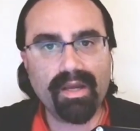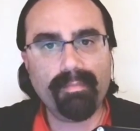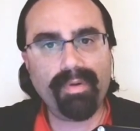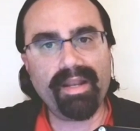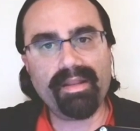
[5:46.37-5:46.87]

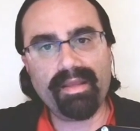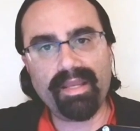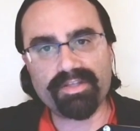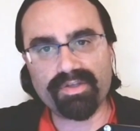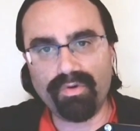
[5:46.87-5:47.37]
But
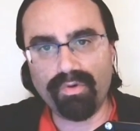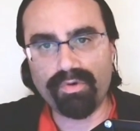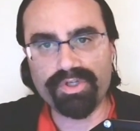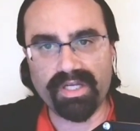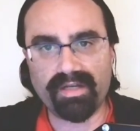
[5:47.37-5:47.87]
its
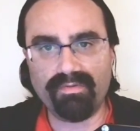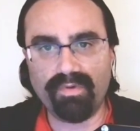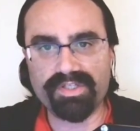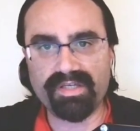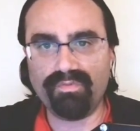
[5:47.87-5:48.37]
origin
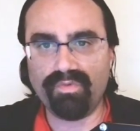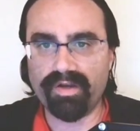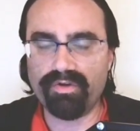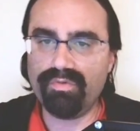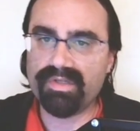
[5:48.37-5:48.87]
was in one
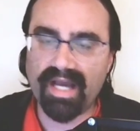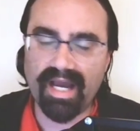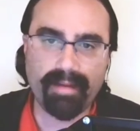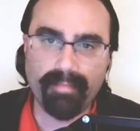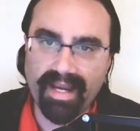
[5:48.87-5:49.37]
who was
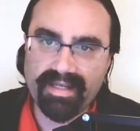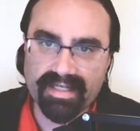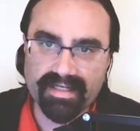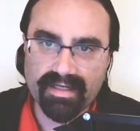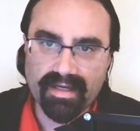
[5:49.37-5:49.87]
high-minded.